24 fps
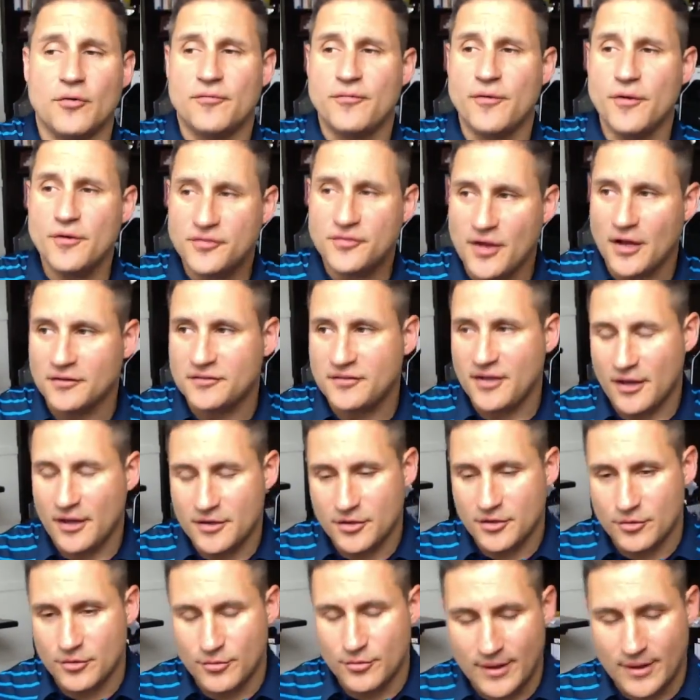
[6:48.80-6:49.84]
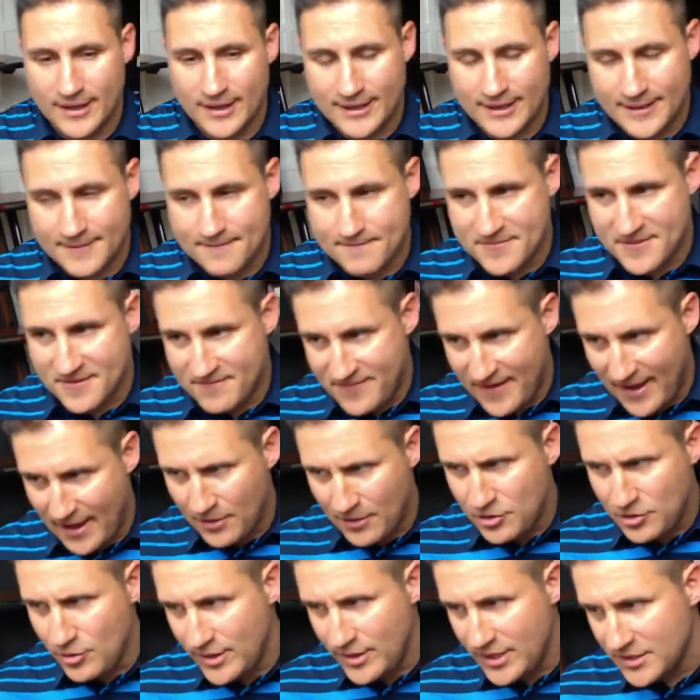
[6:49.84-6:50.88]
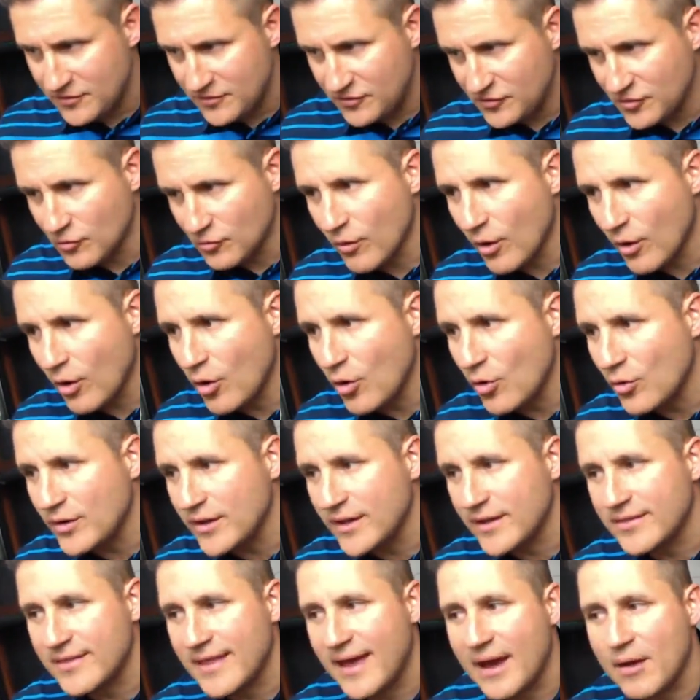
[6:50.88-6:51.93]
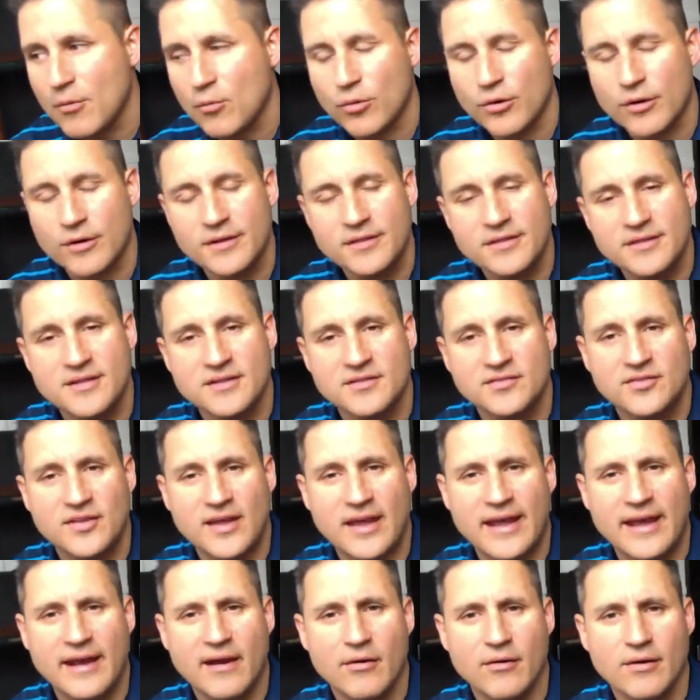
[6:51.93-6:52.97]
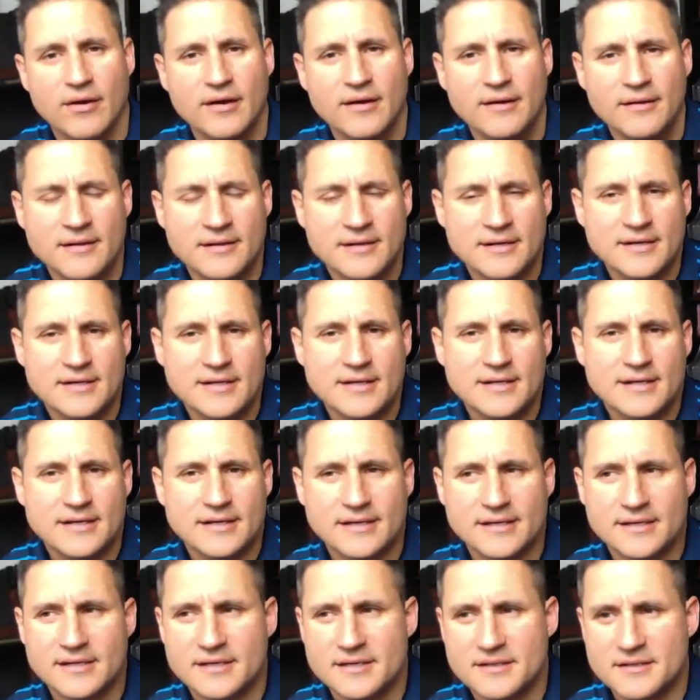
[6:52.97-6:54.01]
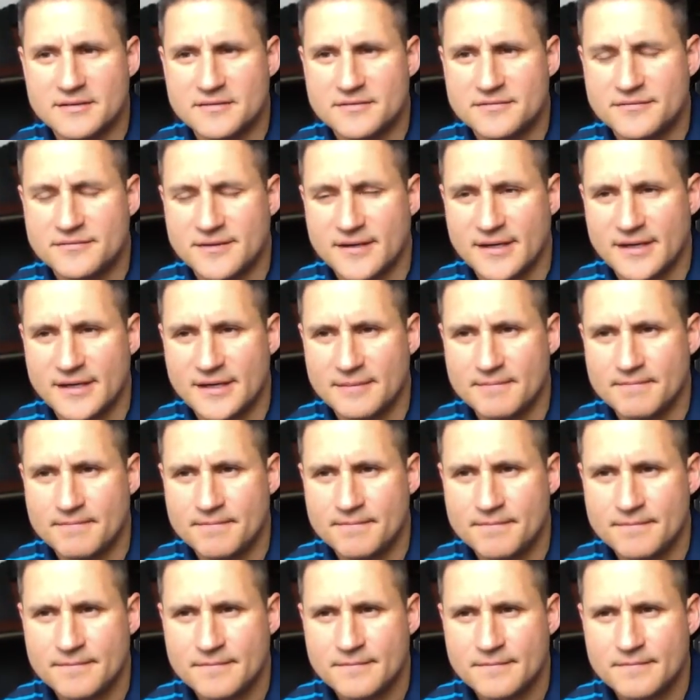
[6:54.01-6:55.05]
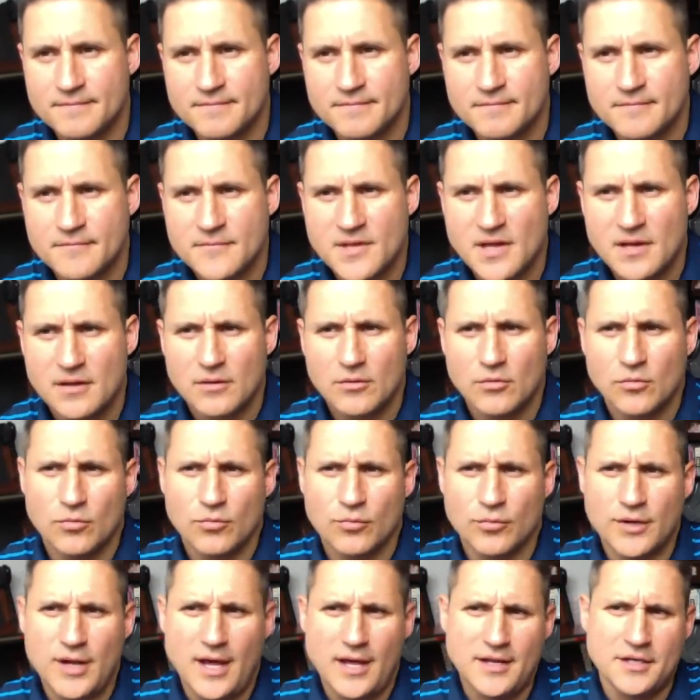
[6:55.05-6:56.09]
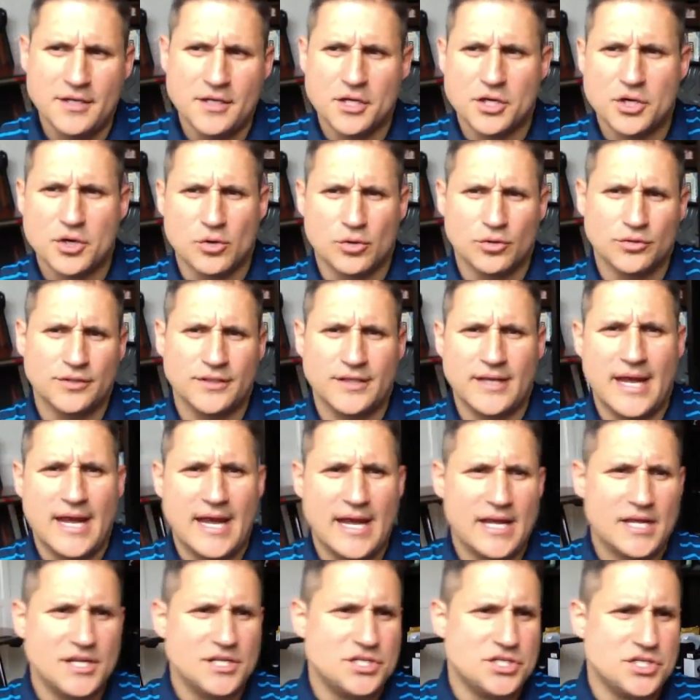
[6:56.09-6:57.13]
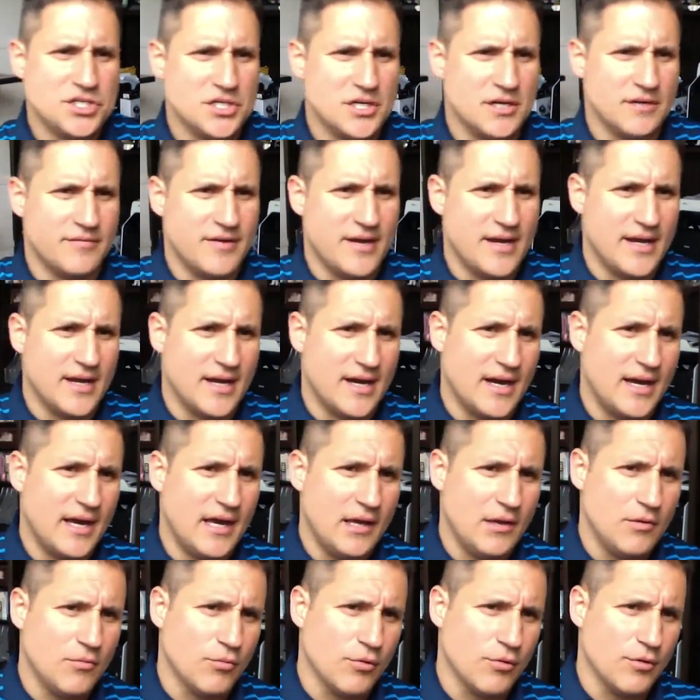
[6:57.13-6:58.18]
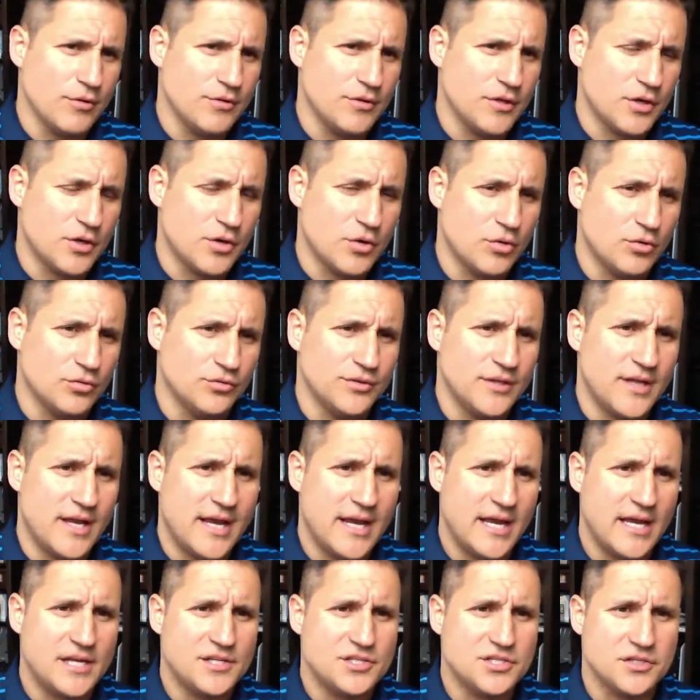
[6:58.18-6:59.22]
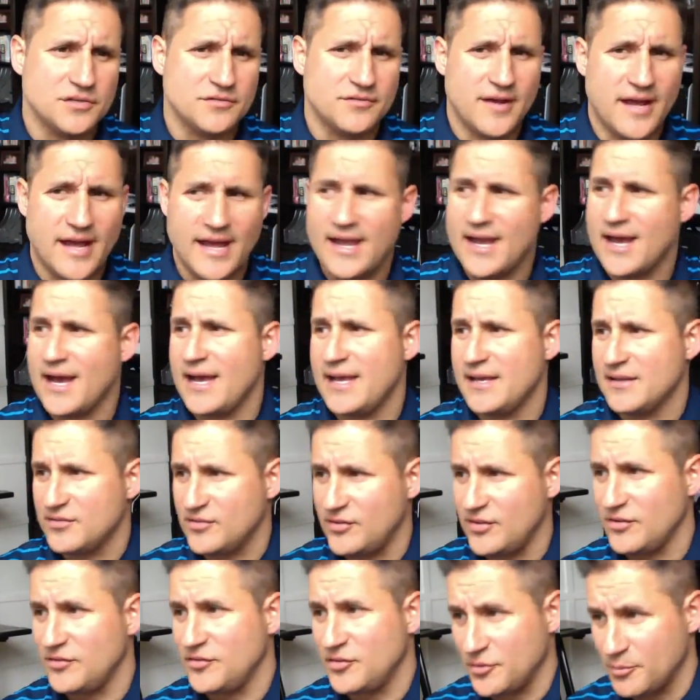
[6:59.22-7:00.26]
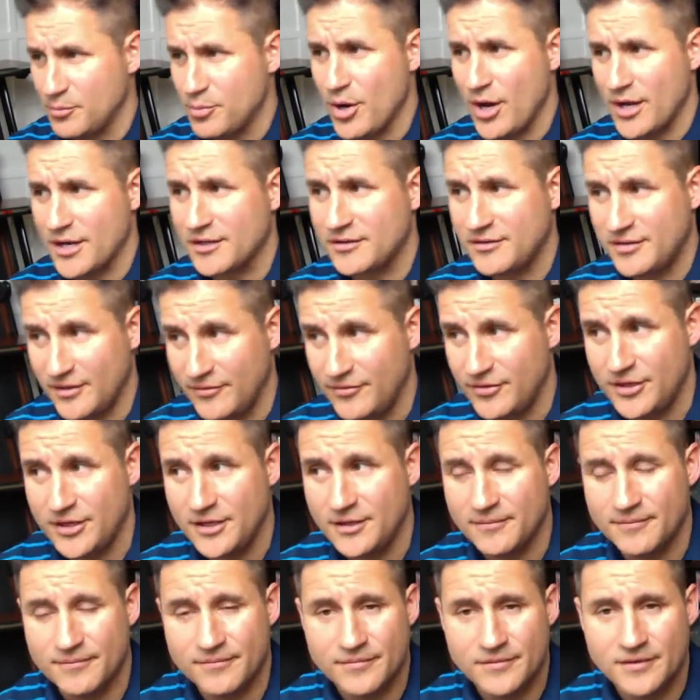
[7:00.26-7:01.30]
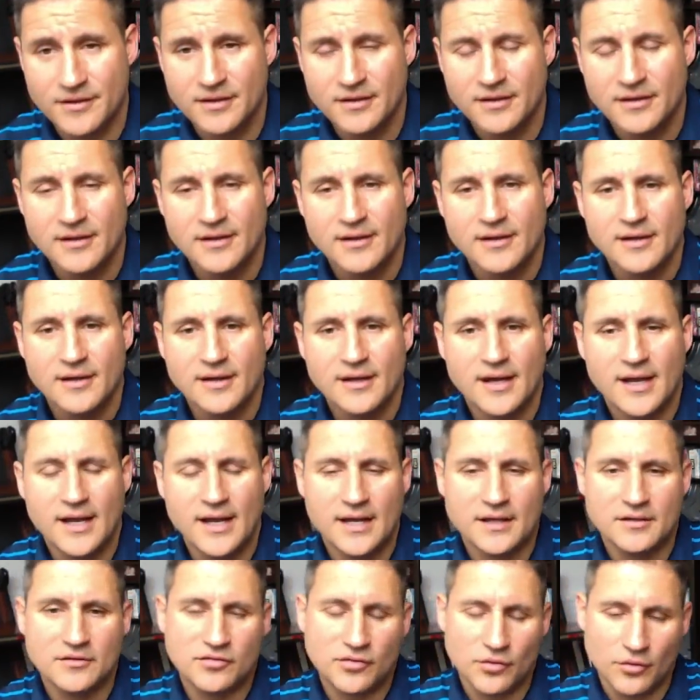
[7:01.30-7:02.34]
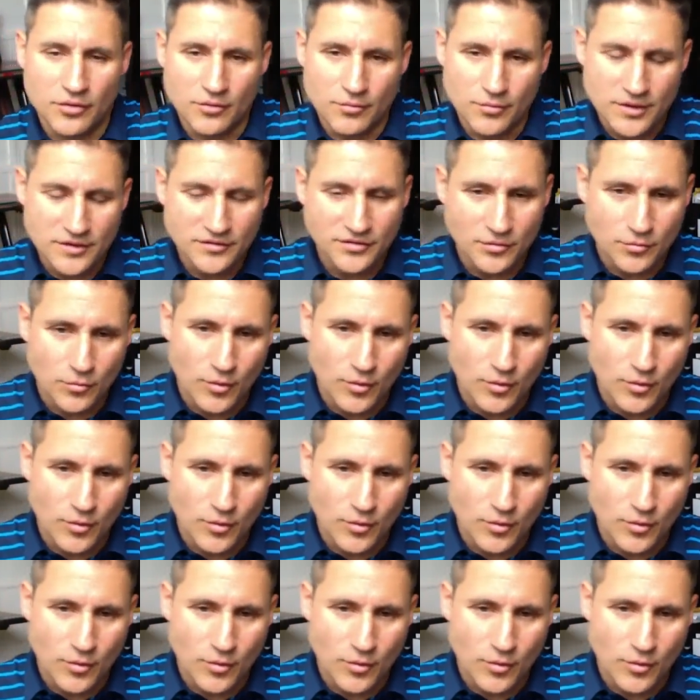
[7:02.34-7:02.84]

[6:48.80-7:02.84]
first, I'll tell you um, the value hits the road in that we're in this era of um, we're not in the golden age of AI. We're in the golden age of AI assisted productivity. And so the reason